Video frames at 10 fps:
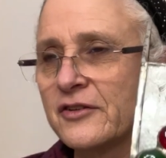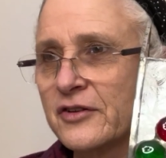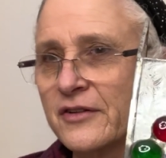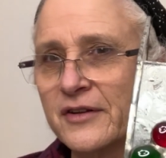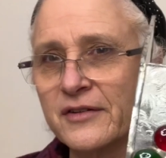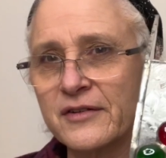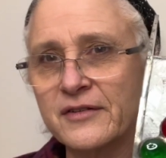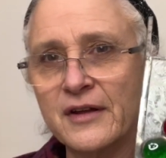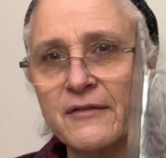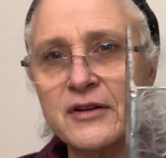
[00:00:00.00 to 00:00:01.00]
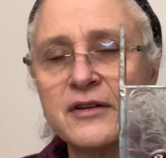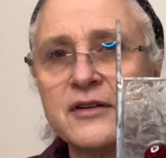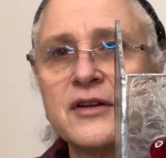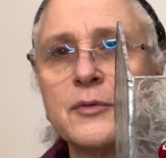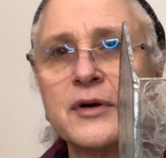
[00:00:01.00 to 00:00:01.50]
to the
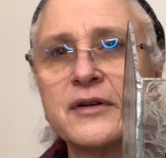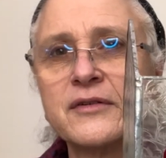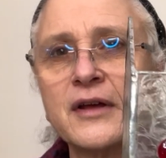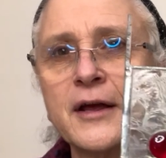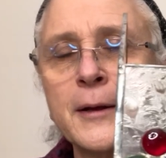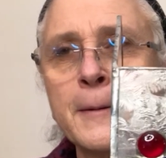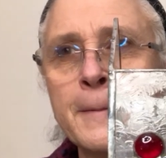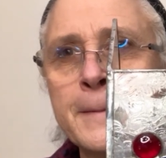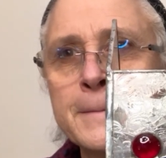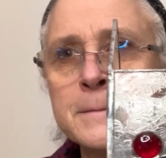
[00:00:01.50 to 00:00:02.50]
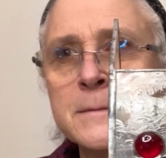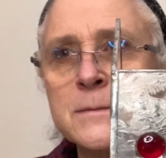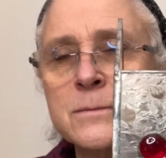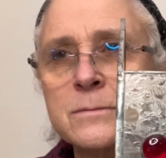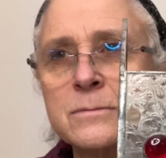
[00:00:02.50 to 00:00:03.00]
70s, I want to say.
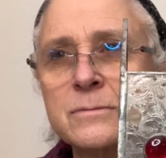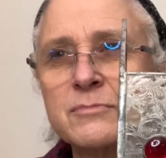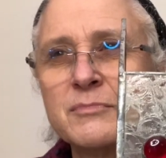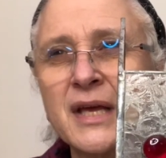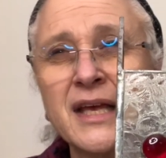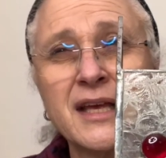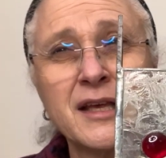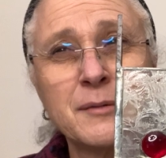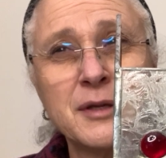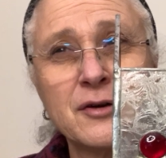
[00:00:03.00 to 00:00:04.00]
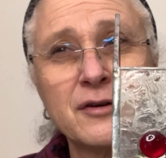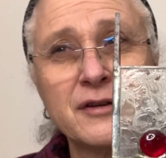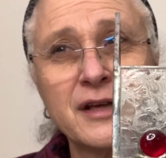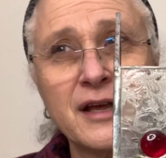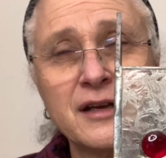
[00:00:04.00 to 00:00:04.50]
Maybe
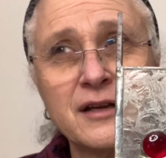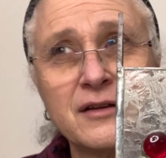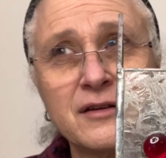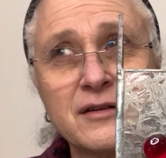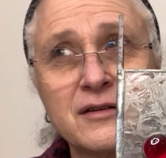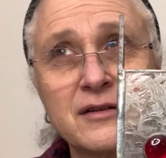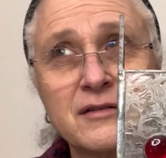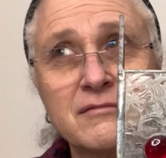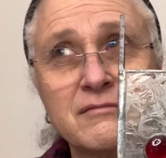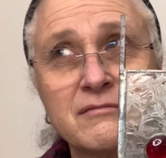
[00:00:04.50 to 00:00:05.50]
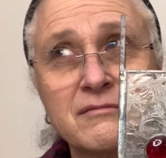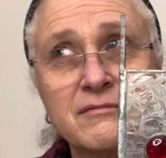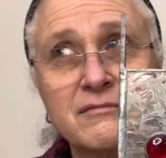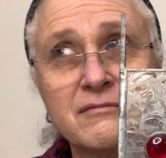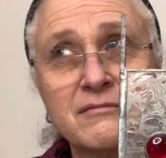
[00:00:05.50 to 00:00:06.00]
early 80s,
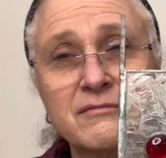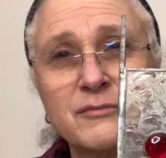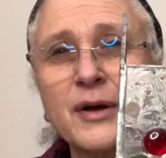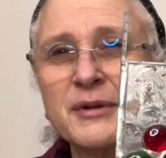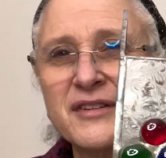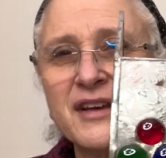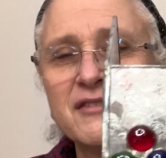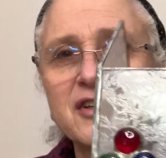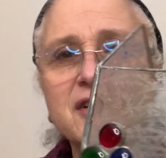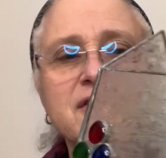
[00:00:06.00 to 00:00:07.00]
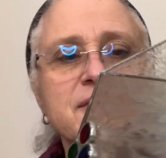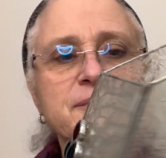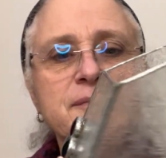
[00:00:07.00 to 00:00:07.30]
probably 70s.